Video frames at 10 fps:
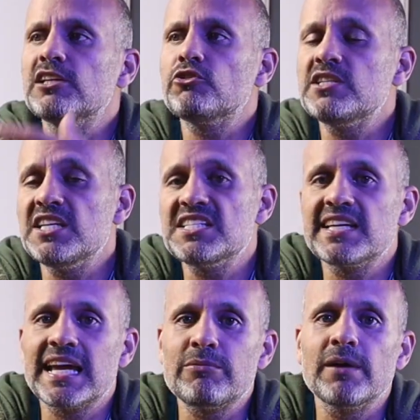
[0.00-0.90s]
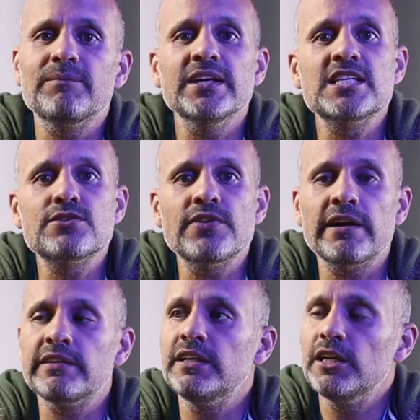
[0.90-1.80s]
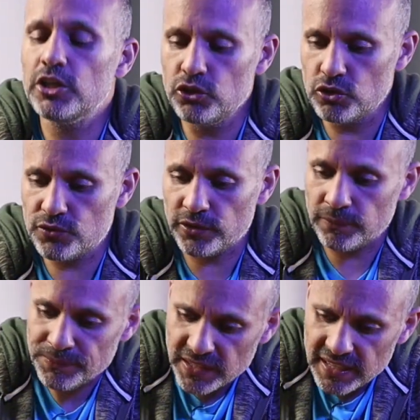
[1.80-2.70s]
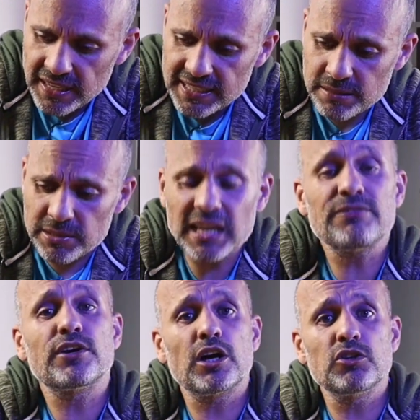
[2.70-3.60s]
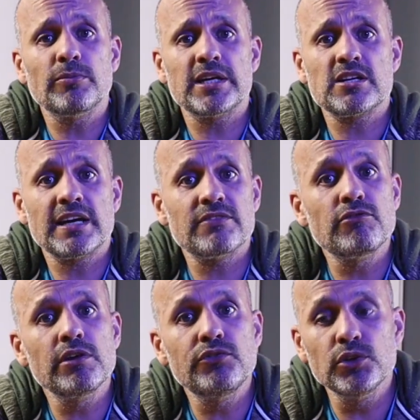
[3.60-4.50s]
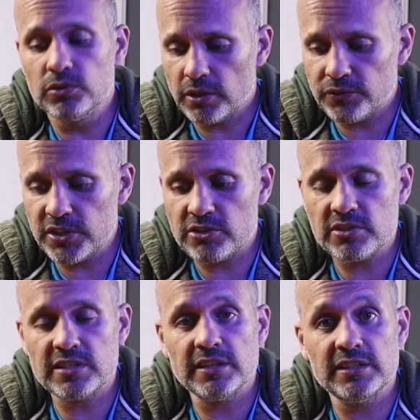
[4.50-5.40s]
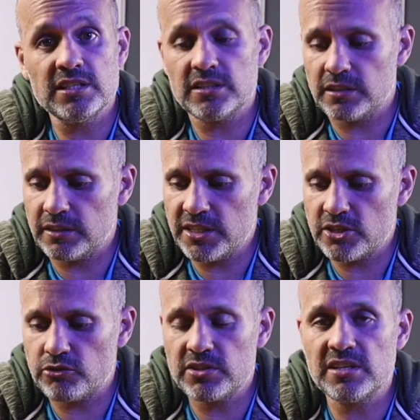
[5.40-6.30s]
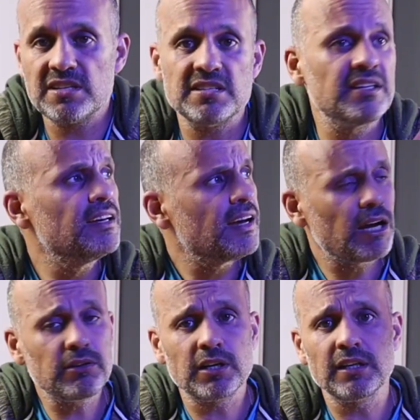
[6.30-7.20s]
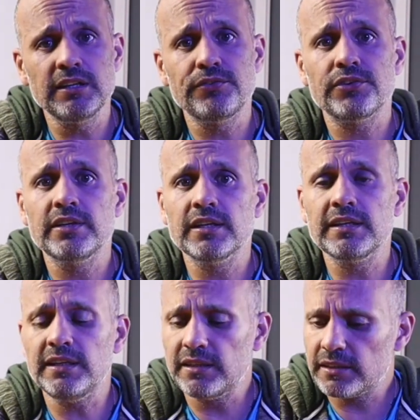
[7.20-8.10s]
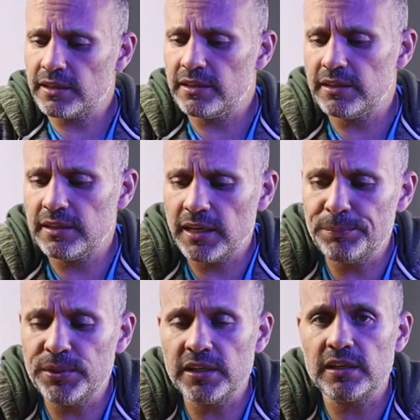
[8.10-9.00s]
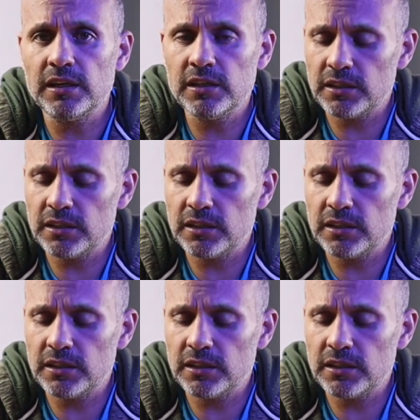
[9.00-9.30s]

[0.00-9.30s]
the 360 camera it's very useful. Something I forgot to mention: I have a review of this Insta360. I'm gonna leave the link up here